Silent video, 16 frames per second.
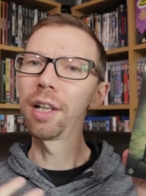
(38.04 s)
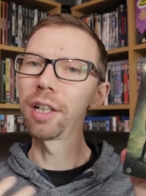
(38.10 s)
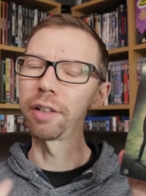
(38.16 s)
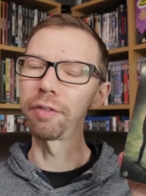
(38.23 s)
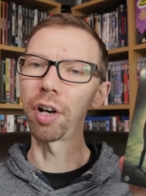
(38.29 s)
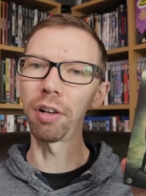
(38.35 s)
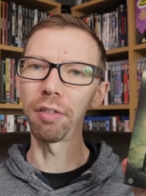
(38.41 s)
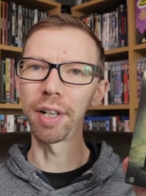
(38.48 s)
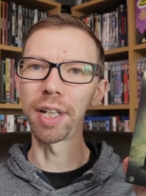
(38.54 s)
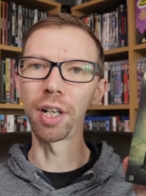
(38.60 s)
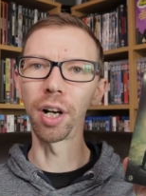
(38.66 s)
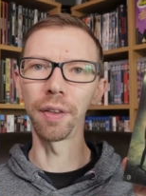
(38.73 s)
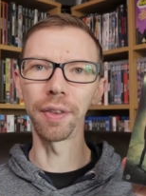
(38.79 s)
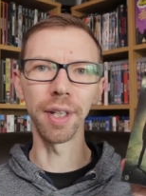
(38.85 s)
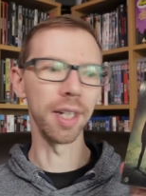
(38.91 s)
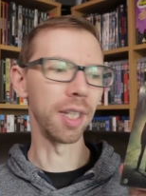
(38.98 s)
You've already
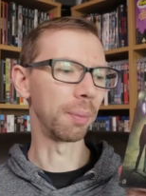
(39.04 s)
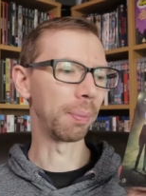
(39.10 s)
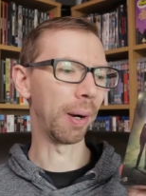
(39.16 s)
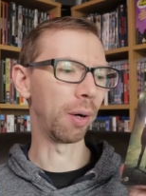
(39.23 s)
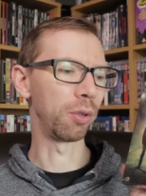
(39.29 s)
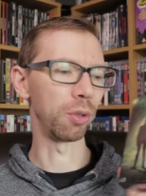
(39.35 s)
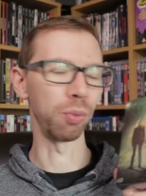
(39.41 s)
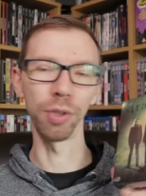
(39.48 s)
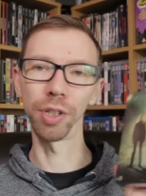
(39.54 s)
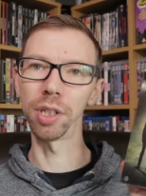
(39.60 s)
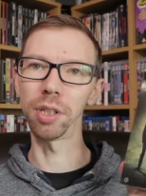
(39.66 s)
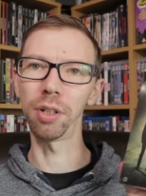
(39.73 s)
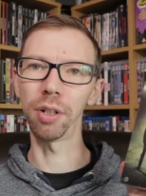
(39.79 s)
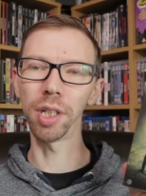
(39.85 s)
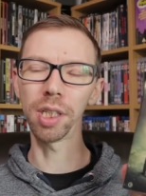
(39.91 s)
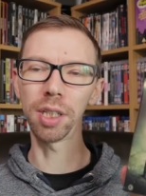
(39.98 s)
gotten it in the post, which is
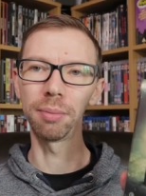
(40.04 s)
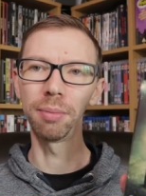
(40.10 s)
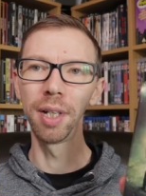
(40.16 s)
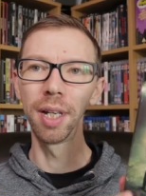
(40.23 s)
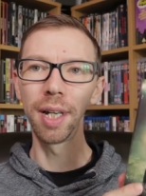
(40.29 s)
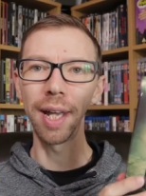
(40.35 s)
awesome.